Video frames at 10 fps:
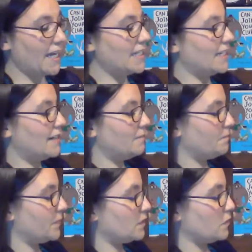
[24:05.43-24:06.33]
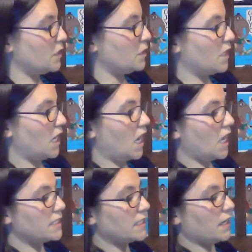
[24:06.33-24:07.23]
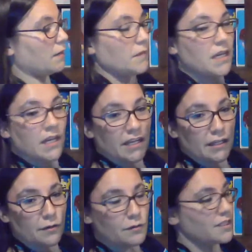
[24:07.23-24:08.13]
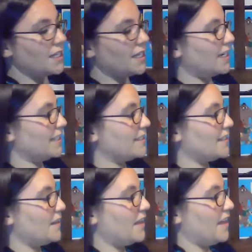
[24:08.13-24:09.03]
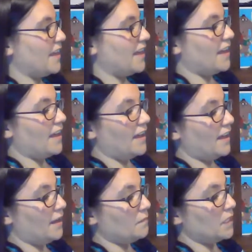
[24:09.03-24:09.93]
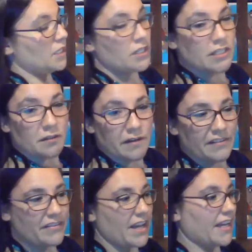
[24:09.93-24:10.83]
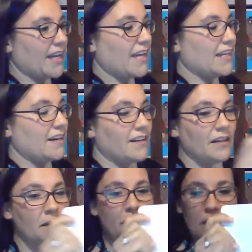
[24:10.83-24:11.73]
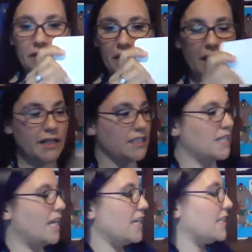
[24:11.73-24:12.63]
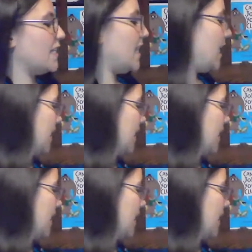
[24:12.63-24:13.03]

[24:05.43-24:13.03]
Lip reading: ended. So you are awesome. You did it. You're terrific. And there are little postcards that they